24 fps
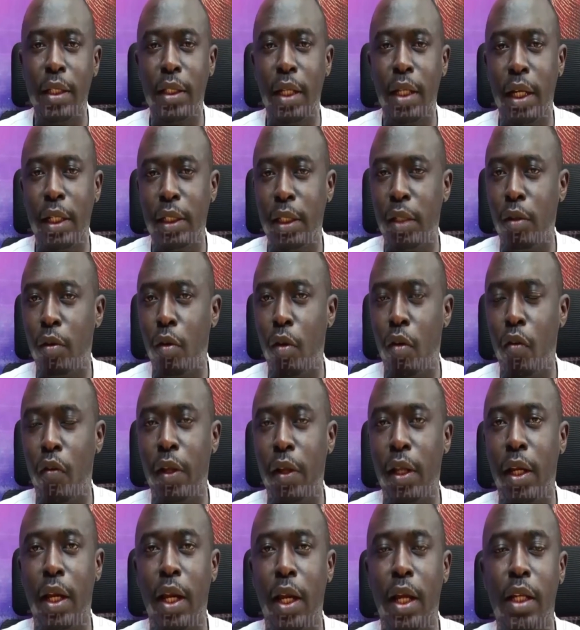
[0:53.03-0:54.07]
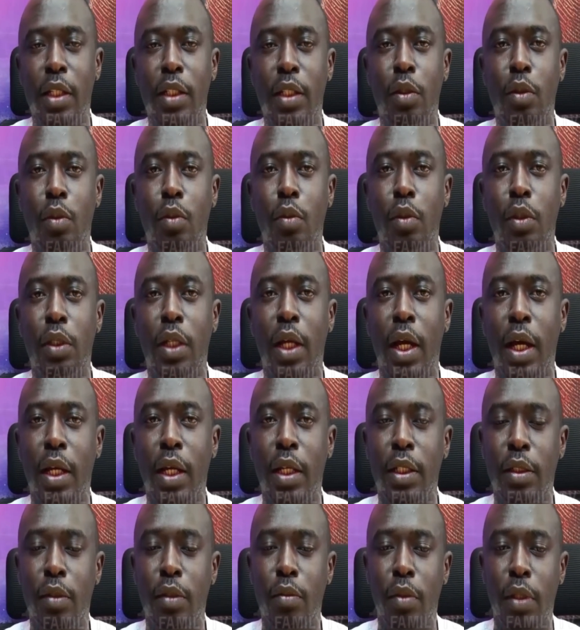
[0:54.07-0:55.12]
Excited over the last 2
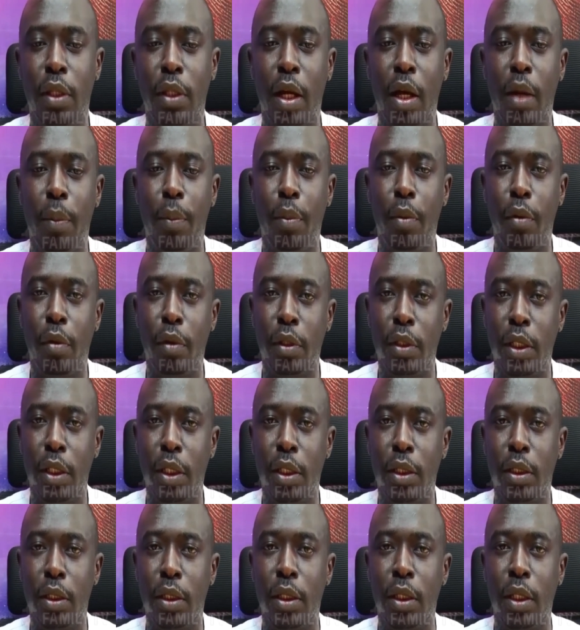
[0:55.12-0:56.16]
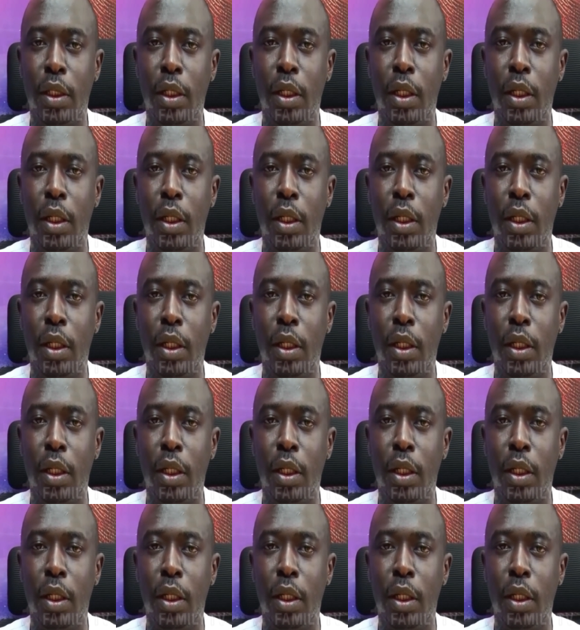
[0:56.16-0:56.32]
years with our project,